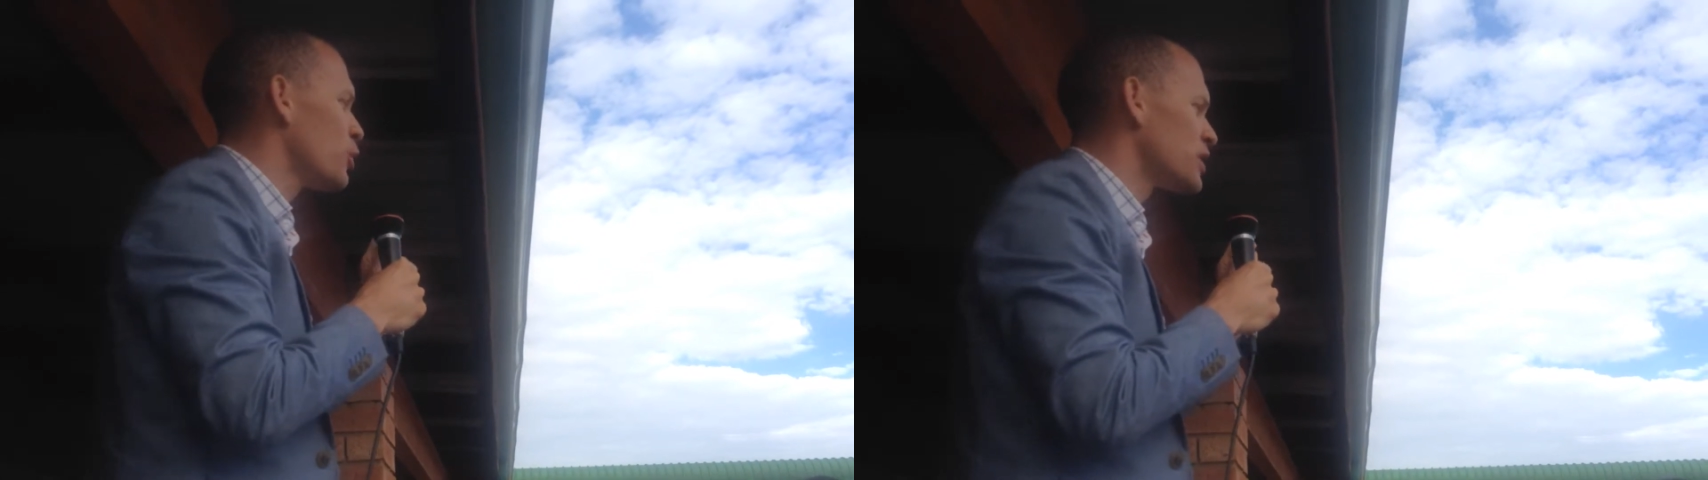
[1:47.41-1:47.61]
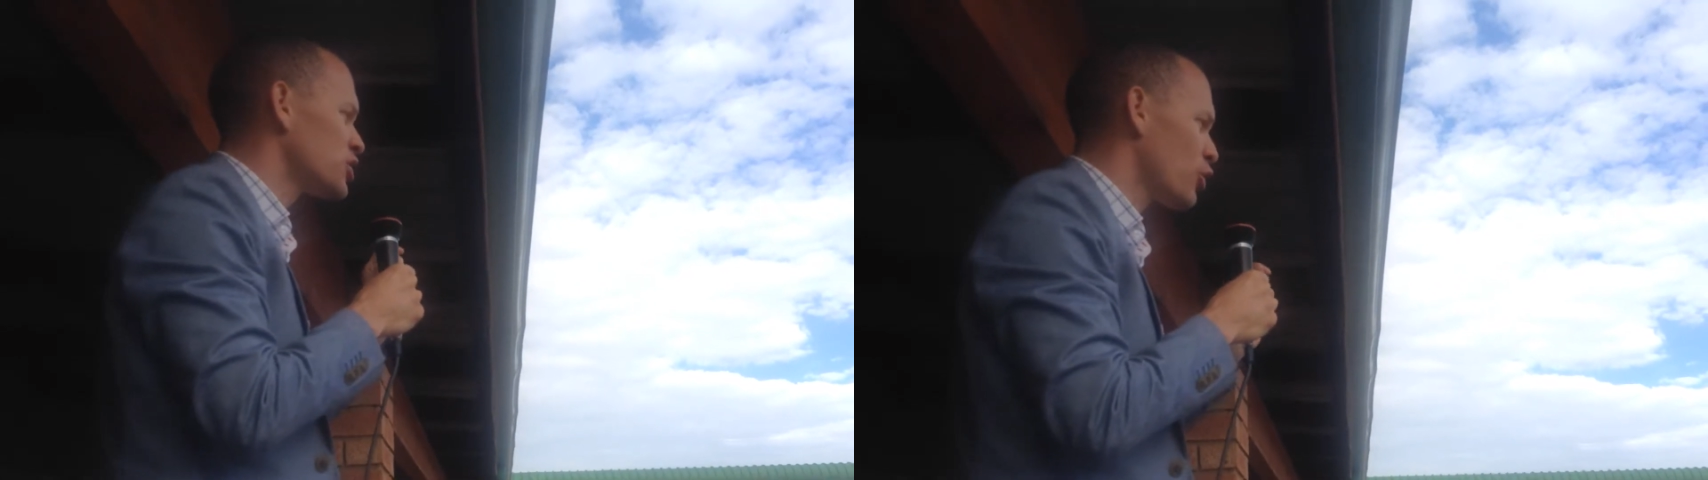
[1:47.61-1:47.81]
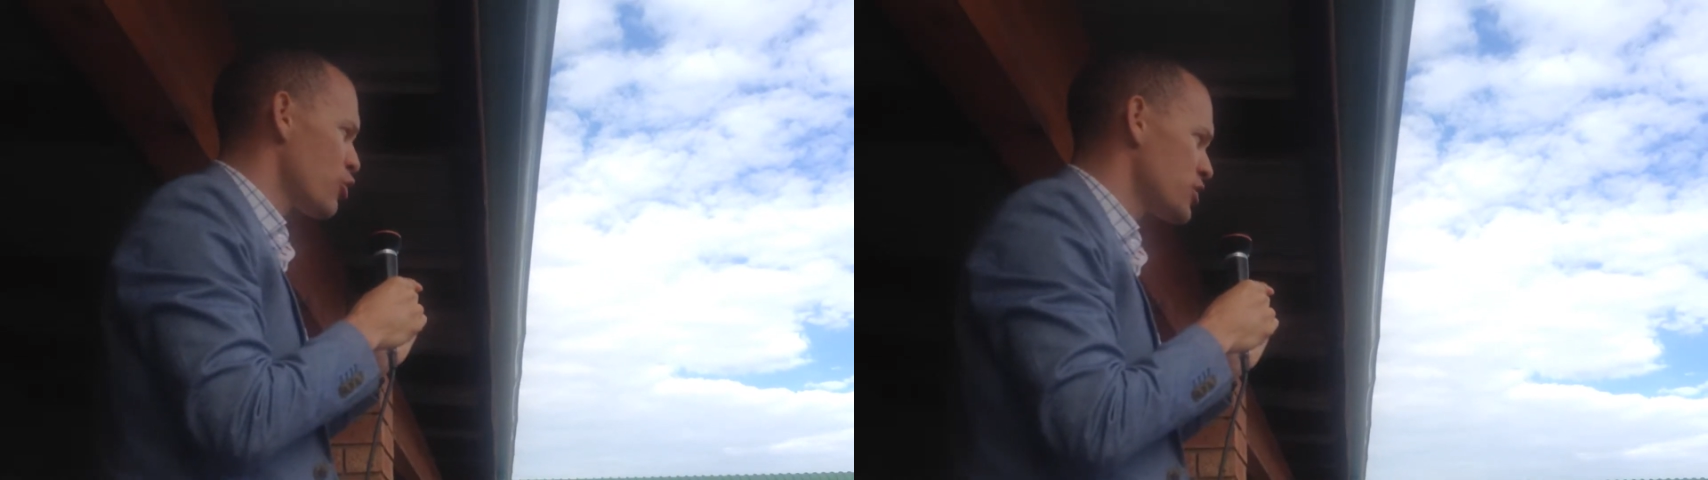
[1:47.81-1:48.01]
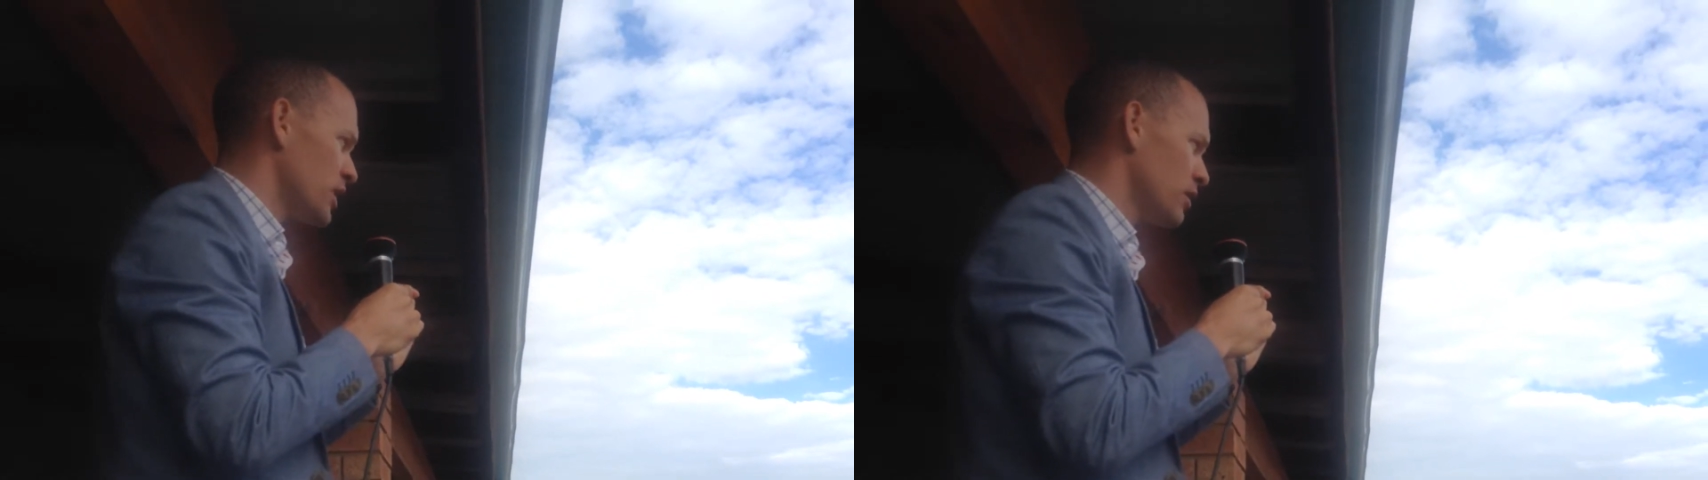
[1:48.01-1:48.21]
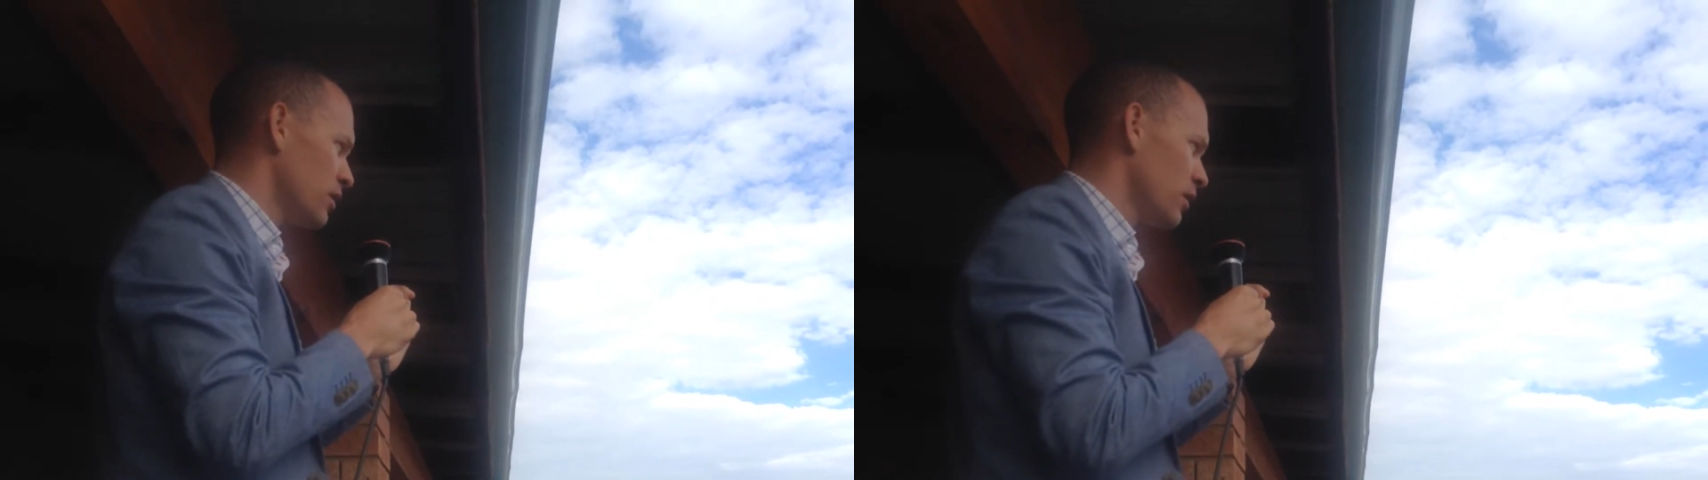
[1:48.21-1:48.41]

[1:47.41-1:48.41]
to her story.